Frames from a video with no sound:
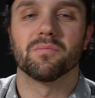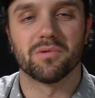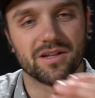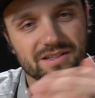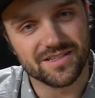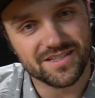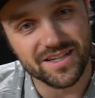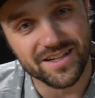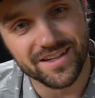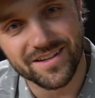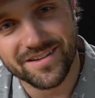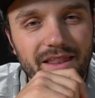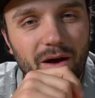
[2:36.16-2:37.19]
but in the city.
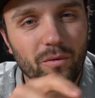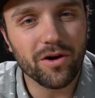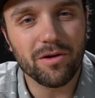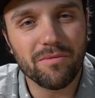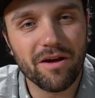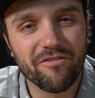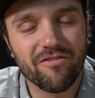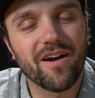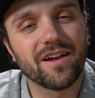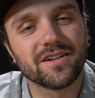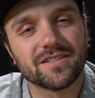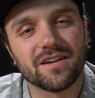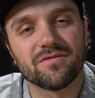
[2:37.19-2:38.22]
Now, where you might
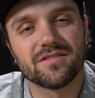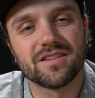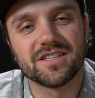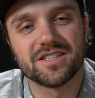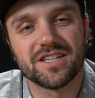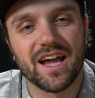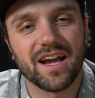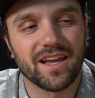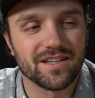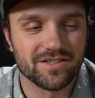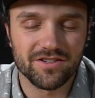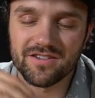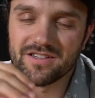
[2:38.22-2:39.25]
find yourself with this jacket
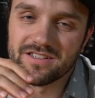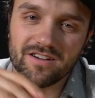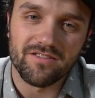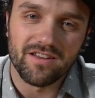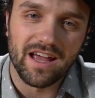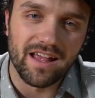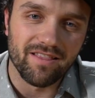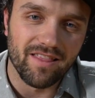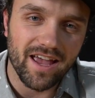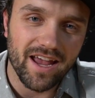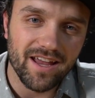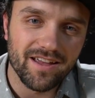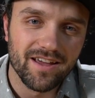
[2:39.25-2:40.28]
is you're gonna start the night
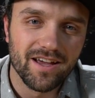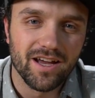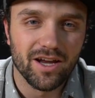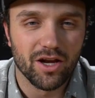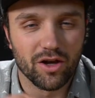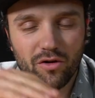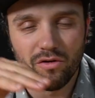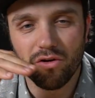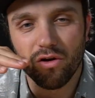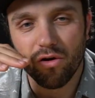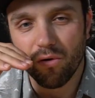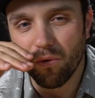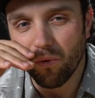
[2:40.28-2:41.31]
late. You don't
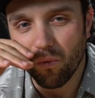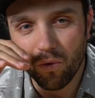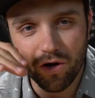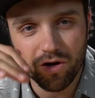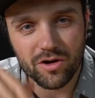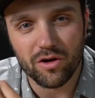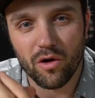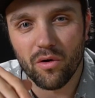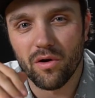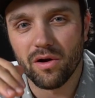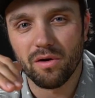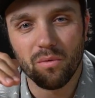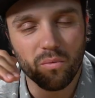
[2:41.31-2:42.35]
know where you're
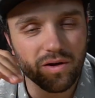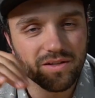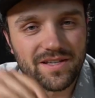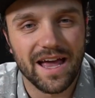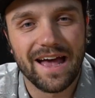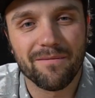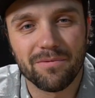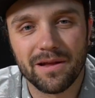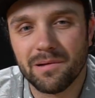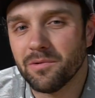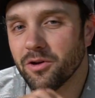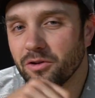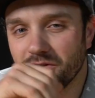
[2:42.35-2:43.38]
going, what's
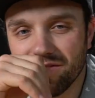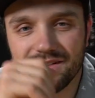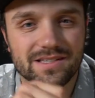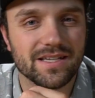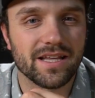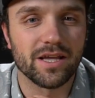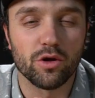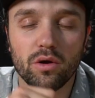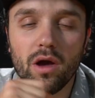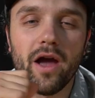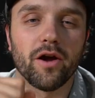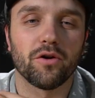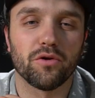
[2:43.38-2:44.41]
happening, you're in the city, you
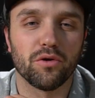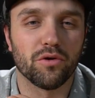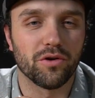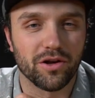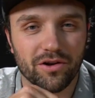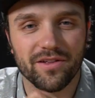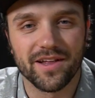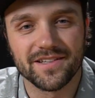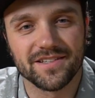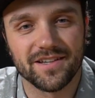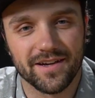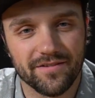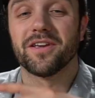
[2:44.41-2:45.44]
got your crew, and you know that's
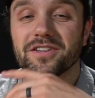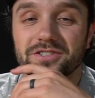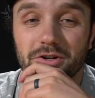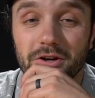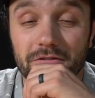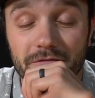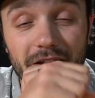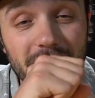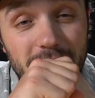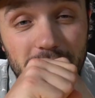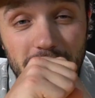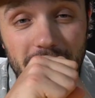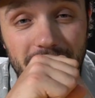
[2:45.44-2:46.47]
enough. Because you're
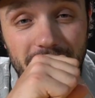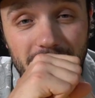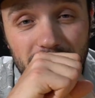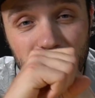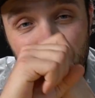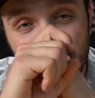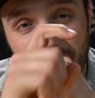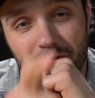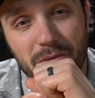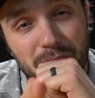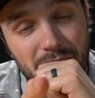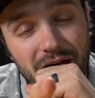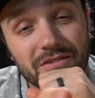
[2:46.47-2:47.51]
adventure driven, but you're
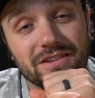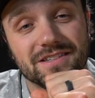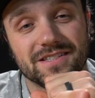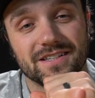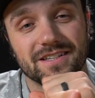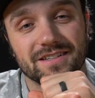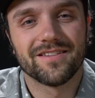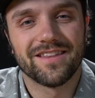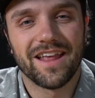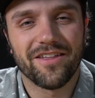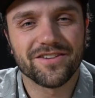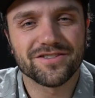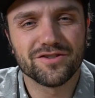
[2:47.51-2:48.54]
about the city.
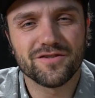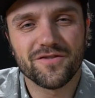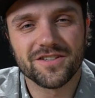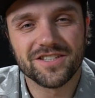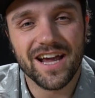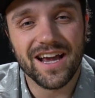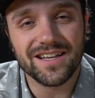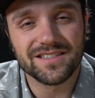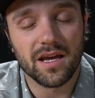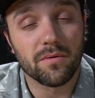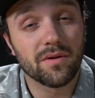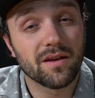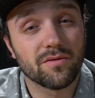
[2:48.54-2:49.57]
Now, this loose fit jacket's
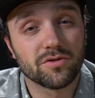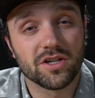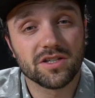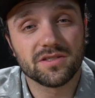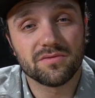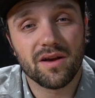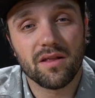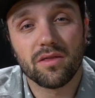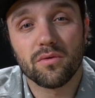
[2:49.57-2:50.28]
coming in just around